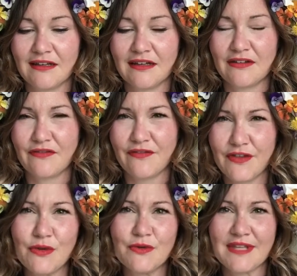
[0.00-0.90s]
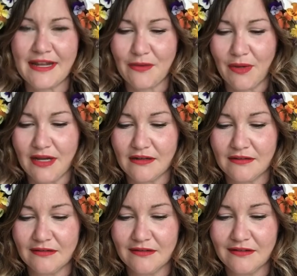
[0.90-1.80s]
confuse anyone.
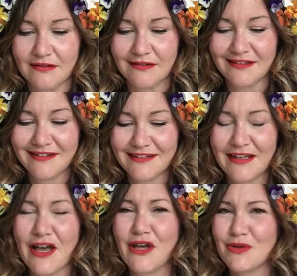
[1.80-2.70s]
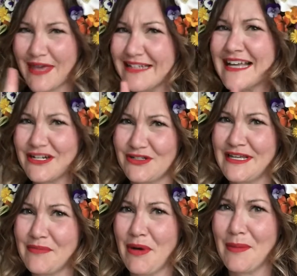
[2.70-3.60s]
You can't actually
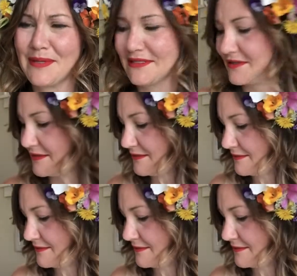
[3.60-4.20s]
eat poppies.